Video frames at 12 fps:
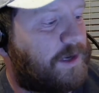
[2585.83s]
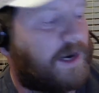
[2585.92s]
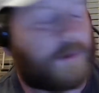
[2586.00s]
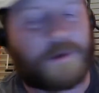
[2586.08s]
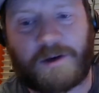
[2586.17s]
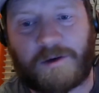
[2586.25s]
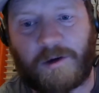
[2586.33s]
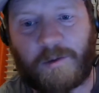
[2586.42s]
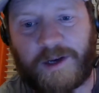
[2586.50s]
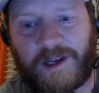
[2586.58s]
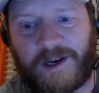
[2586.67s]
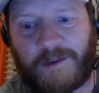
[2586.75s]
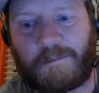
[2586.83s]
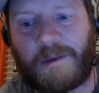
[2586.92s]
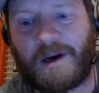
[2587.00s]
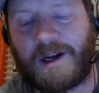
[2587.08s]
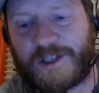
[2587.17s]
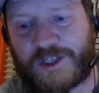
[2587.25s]
out with a group and hit a
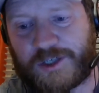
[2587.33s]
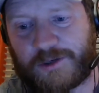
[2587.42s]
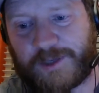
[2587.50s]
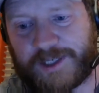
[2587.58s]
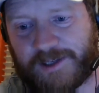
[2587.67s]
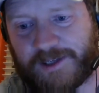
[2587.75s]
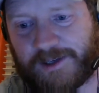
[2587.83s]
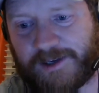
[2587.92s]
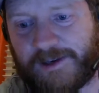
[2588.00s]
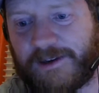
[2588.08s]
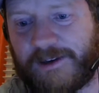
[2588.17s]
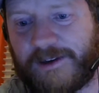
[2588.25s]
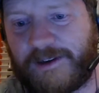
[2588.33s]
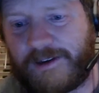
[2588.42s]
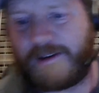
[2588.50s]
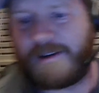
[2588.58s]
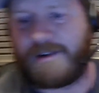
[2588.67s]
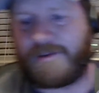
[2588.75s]
bunch recently
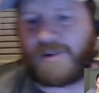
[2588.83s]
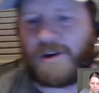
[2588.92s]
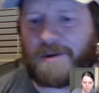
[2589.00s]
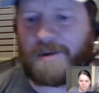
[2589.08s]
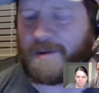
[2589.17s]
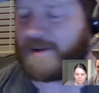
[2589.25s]
for an upcoming